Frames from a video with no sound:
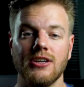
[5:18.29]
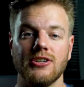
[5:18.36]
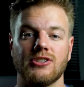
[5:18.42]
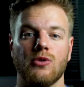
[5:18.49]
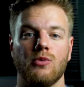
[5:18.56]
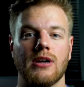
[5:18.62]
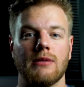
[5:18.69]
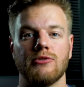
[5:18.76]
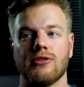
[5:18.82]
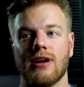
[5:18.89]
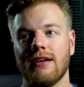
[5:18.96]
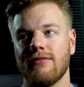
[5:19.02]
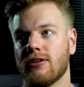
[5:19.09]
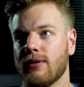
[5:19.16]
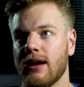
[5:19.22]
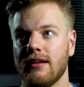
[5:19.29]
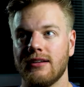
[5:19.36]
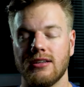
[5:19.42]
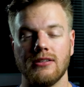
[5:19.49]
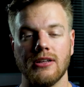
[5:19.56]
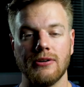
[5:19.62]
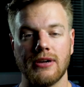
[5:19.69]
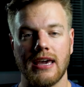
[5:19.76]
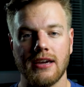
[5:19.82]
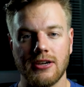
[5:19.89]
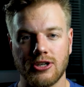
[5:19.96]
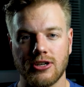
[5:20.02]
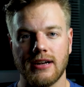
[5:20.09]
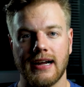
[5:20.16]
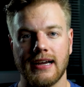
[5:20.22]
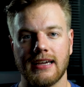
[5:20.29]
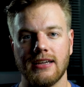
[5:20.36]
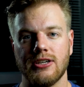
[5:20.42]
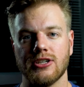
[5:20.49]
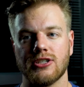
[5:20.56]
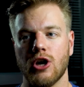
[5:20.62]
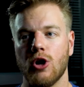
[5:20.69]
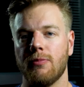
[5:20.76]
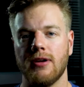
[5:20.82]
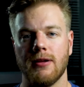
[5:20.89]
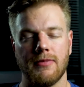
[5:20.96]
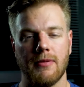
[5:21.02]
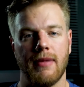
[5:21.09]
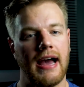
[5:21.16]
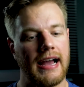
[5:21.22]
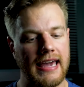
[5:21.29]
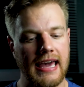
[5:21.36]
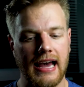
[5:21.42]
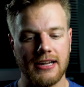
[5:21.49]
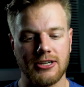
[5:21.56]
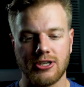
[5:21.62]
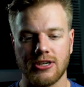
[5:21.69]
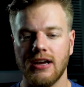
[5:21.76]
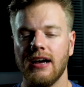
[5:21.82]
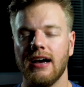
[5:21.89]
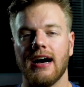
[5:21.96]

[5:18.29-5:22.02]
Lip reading: so when I'm driving around to location, I can just open up the back hatch,